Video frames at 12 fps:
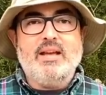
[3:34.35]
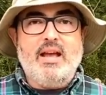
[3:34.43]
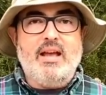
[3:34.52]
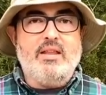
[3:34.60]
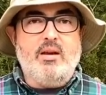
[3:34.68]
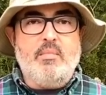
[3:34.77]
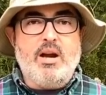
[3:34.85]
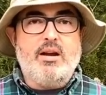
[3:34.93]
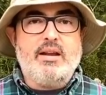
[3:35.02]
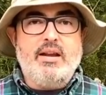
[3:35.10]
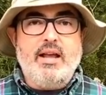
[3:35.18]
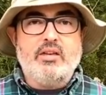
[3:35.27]
and the
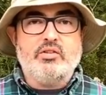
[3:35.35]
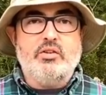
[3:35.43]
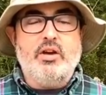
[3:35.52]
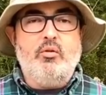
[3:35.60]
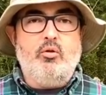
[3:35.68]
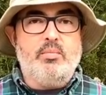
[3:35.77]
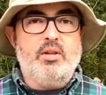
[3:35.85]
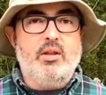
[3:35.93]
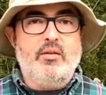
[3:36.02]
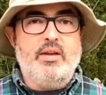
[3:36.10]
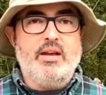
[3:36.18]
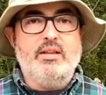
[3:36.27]
American hazelnut will be
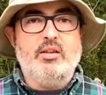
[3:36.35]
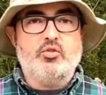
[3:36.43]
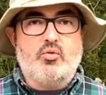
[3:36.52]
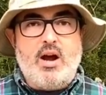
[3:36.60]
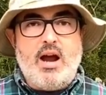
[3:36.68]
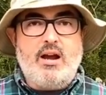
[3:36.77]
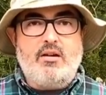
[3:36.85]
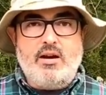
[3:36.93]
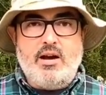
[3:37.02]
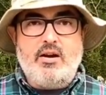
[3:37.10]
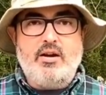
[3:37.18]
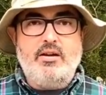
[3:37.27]
living in the drier
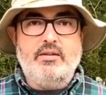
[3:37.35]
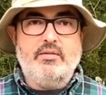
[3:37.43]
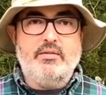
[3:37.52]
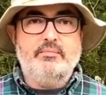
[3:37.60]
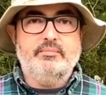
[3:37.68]
areas.